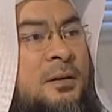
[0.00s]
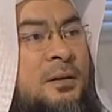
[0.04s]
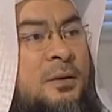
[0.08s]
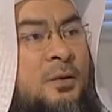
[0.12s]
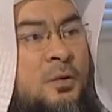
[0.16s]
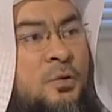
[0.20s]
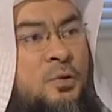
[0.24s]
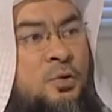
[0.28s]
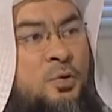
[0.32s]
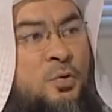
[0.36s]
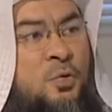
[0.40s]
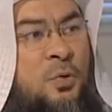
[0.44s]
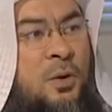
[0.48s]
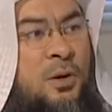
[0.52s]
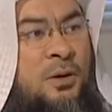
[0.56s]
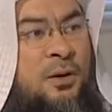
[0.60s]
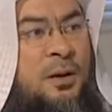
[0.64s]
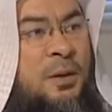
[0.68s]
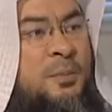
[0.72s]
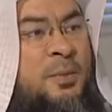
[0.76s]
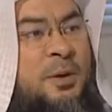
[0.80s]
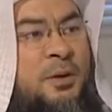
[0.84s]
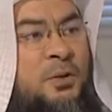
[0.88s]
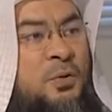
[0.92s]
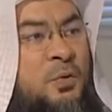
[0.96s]
those who are
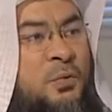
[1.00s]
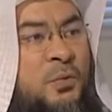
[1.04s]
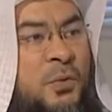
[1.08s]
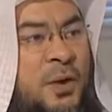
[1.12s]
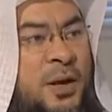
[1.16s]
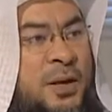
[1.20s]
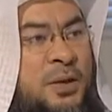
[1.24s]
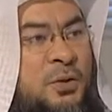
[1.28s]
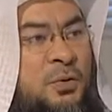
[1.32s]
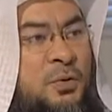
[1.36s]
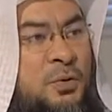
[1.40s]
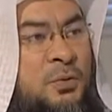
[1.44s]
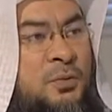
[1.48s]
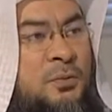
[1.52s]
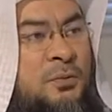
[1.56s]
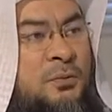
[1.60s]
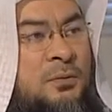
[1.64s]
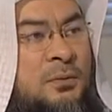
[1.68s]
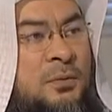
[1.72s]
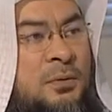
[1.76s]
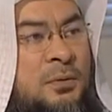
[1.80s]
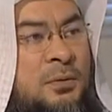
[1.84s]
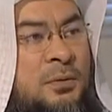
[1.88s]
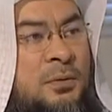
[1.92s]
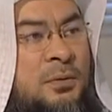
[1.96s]
coming to fight you,
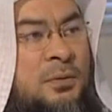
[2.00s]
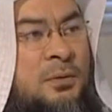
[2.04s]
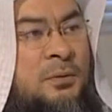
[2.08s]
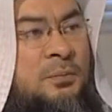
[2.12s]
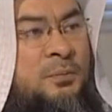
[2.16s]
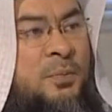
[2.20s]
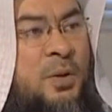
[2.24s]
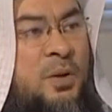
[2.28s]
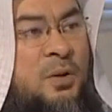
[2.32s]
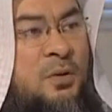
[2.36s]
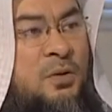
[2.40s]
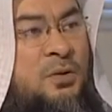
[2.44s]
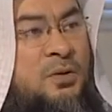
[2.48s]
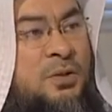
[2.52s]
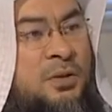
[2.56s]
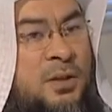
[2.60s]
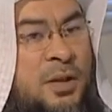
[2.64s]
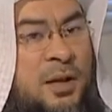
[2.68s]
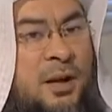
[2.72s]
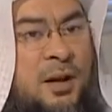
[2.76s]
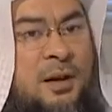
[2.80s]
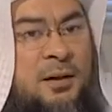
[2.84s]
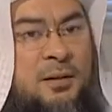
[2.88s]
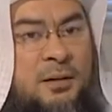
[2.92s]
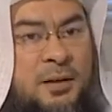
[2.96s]
because
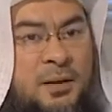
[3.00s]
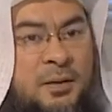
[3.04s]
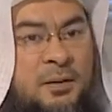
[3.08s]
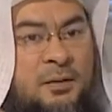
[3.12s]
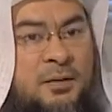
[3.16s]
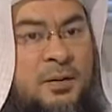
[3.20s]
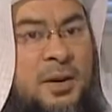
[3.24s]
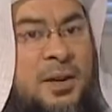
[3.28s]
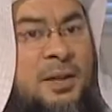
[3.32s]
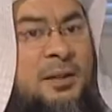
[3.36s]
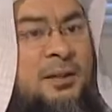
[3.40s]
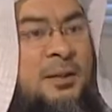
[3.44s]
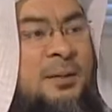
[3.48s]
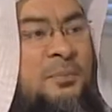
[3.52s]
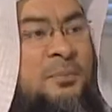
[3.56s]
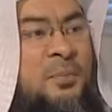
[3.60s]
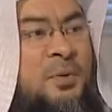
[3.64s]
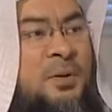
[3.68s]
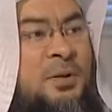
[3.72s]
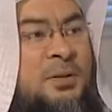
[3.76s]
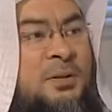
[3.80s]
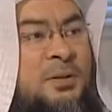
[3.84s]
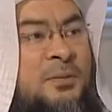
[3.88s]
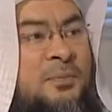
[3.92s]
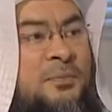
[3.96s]
they are in great
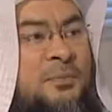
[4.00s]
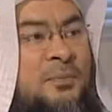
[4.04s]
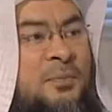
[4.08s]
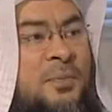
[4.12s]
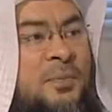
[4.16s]
numbers.